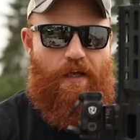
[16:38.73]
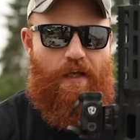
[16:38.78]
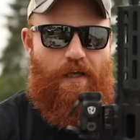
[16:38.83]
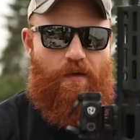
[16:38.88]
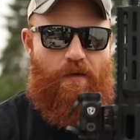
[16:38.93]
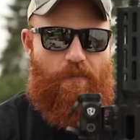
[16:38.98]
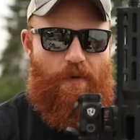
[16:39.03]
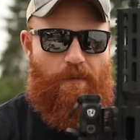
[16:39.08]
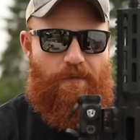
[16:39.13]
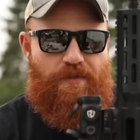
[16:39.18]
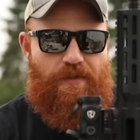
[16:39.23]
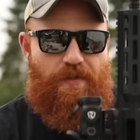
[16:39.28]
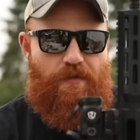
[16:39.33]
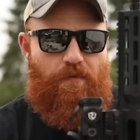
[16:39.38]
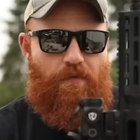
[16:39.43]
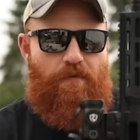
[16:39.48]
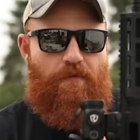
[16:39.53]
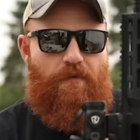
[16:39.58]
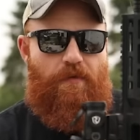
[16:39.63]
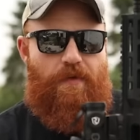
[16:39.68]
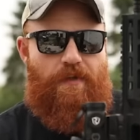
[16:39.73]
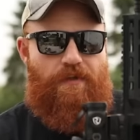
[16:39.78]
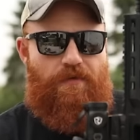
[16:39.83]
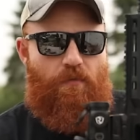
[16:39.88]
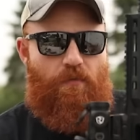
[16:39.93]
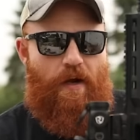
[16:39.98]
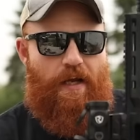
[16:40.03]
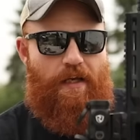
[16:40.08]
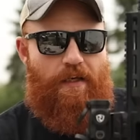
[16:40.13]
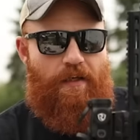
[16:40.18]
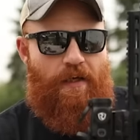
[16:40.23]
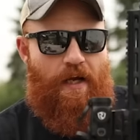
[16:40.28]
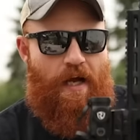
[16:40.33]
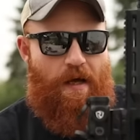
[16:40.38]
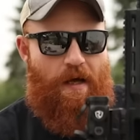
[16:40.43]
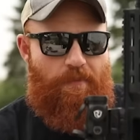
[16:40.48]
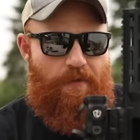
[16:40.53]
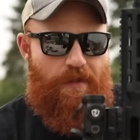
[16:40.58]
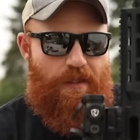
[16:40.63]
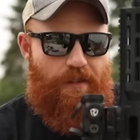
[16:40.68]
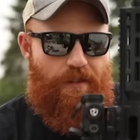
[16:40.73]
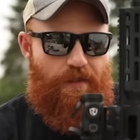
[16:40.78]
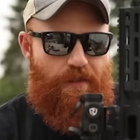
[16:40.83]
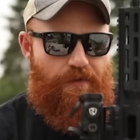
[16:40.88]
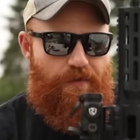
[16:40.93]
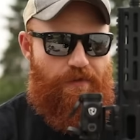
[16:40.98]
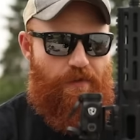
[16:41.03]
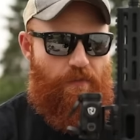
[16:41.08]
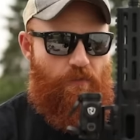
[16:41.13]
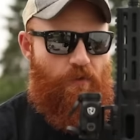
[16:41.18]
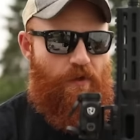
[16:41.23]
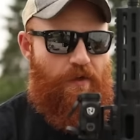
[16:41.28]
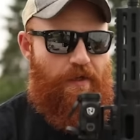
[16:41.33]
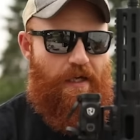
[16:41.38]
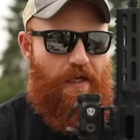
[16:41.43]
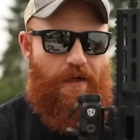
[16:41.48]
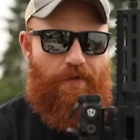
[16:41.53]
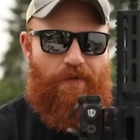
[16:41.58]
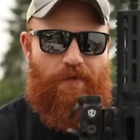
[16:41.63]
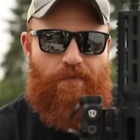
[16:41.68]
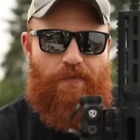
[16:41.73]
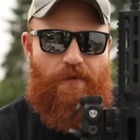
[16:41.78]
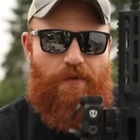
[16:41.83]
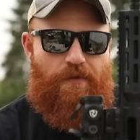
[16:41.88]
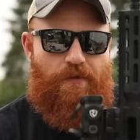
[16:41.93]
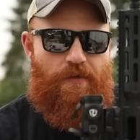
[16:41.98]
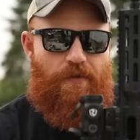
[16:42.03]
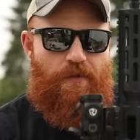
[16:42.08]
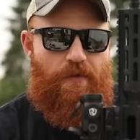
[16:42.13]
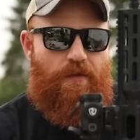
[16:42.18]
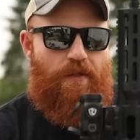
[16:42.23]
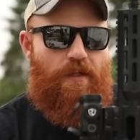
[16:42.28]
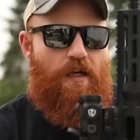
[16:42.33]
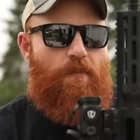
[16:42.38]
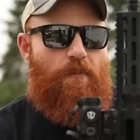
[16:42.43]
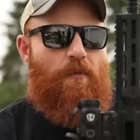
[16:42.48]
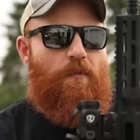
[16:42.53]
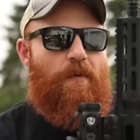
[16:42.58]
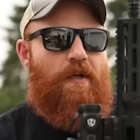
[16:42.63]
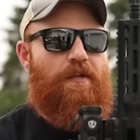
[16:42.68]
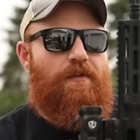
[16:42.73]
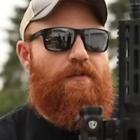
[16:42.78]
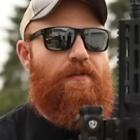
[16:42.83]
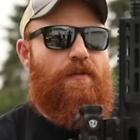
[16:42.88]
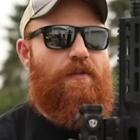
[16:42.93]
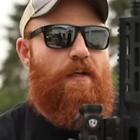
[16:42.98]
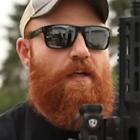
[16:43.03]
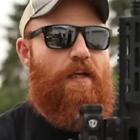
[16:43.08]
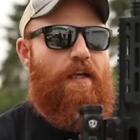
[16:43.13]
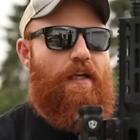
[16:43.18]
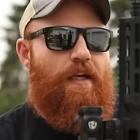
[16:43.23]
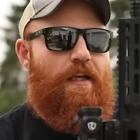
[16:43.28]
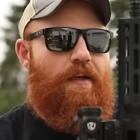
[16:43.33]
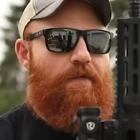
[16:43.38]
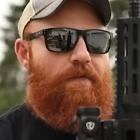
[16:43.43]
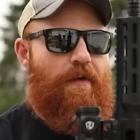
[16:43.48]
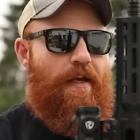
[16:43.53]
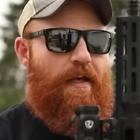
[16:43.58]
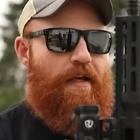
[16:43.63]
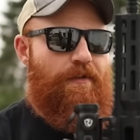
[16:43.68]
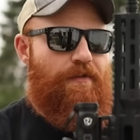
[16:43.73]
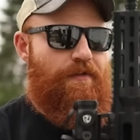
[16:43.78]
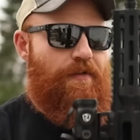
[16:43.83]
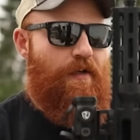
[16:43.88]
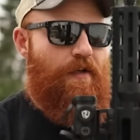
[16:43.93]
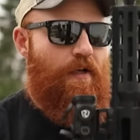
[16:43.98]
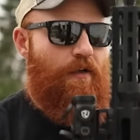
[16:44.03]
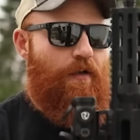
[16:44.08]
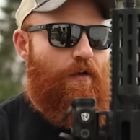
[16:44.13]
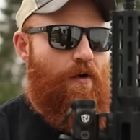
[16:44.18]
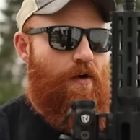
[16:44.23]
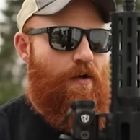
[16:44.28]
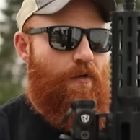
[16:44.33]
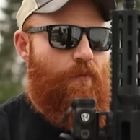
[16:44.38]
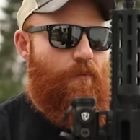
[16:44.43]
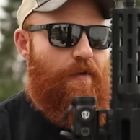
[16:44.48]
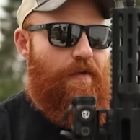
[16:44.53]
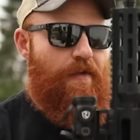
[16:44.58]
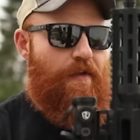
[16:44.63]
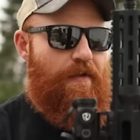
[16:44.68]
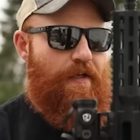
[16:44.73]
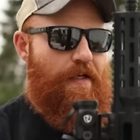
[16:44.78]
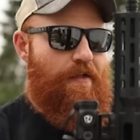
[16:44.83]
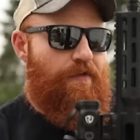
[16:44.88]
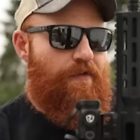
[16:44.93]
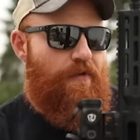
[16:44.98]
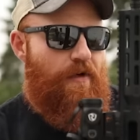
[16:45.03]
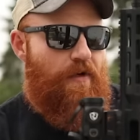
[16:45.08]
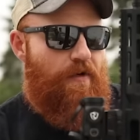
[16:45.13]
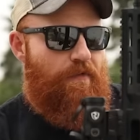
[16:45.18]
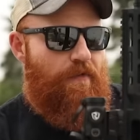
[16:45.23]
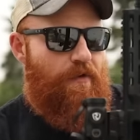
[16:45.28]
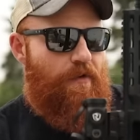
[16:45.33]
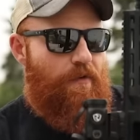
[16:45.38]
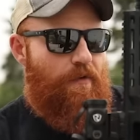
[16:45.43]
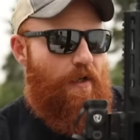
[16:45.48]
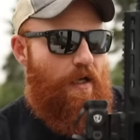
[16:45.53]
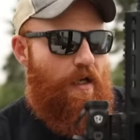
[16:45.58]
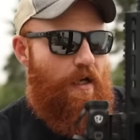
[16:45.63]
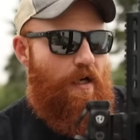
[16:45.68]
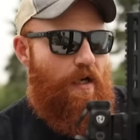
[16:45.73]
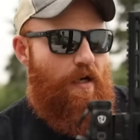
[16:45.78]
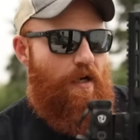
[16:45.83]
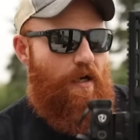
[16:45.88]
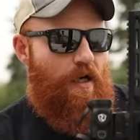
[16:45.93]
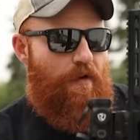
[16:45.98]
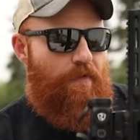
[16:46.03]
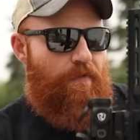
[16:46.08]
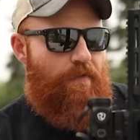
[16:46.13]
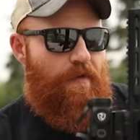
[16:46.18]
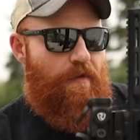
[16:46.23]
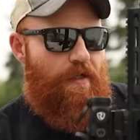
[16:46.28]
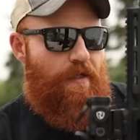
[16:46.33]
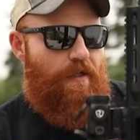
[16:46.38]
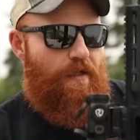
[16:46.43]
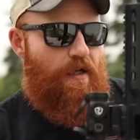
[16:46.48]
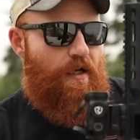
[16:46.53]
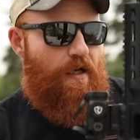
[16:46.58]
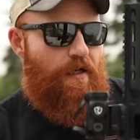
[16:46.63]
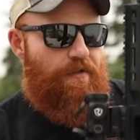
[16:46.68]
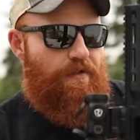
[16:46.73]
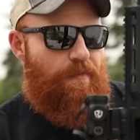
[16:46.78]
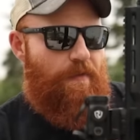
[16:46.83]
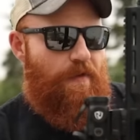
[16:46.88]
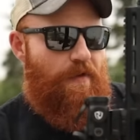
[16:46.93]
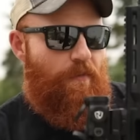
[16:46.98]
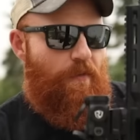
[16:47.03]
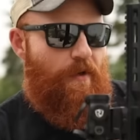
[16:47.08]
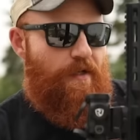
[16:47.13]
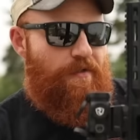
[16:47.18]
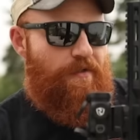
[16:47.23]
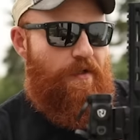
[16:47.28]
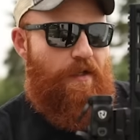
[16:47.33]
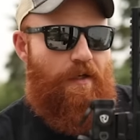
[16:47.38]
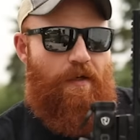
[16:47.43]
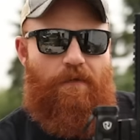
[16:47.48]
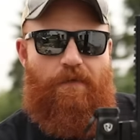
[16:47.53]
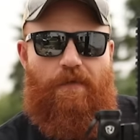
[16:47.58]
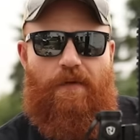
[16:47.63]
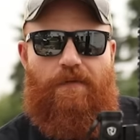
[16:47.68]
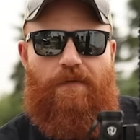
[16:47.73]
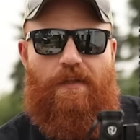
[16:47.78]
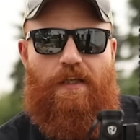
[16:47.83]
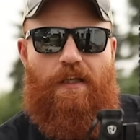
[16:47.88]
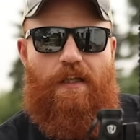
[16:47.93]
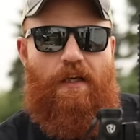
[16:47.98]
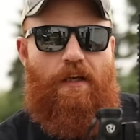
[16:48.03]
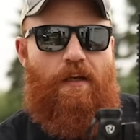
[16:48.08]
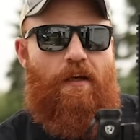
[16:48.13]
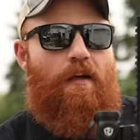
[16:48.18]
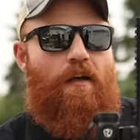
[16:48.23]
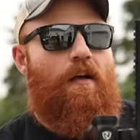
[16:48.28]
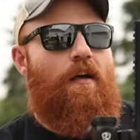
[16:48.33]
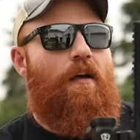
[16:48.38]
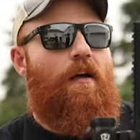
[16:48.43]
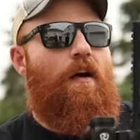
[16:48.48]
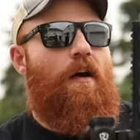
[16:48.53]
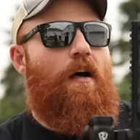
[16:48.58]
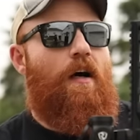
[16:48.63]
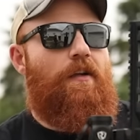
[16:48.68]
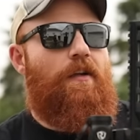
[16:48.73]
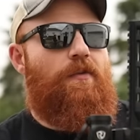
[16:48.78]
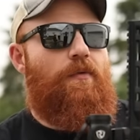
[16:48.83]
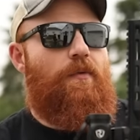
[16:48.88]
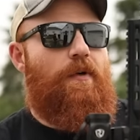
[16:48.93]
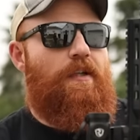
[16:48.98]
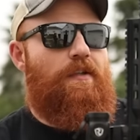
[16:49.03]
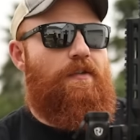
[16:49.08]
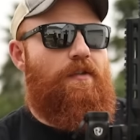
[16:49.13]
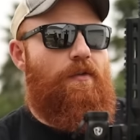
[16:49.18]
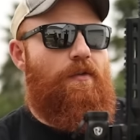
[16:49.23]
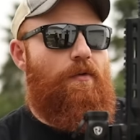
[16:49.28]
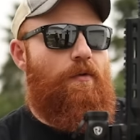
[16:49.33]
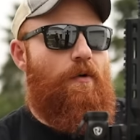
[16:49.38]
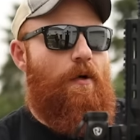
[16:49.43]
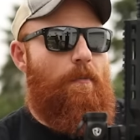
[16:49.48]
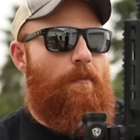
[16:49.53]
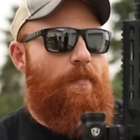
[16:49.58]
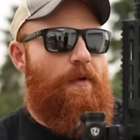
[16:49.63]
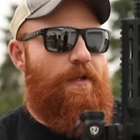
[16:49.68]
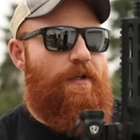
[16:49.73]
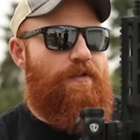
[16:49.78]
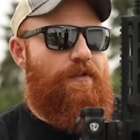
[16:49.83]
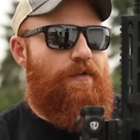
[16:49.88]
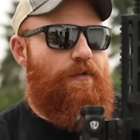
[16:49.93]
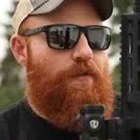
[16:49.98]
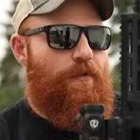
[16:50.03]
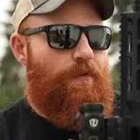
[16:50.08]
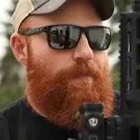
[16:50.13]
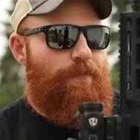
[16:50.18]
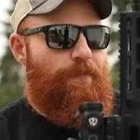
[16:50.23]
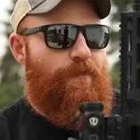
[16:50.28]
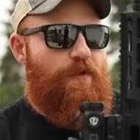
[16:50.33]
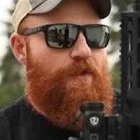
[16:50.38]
And you'll probably see the review of this Riton optic uh, somewhere down the future, couple months in advance, along with the 1000 round review of the Smith & Wesson 15 uh, 22 pistol.